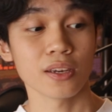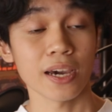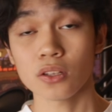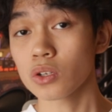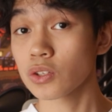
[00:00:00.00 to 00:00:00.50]

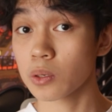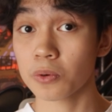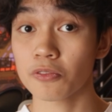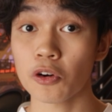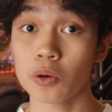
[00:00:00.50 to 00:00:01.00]
and also the
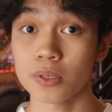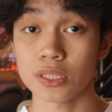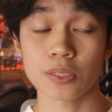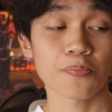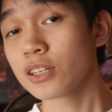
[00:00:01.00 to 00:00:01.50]

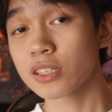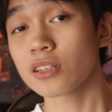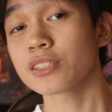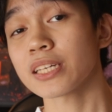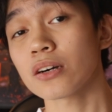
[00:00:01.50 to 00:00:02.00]
performance. Here's a
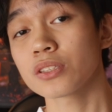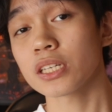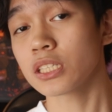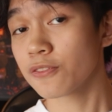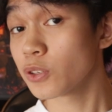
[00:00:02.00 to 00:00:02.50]
little sound
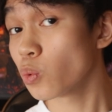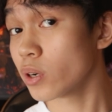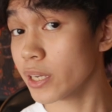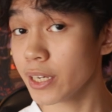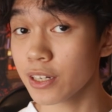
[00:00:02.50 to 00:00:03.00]
test if you
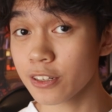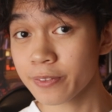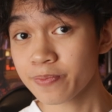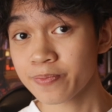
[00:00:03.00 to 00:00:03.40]
want to hear.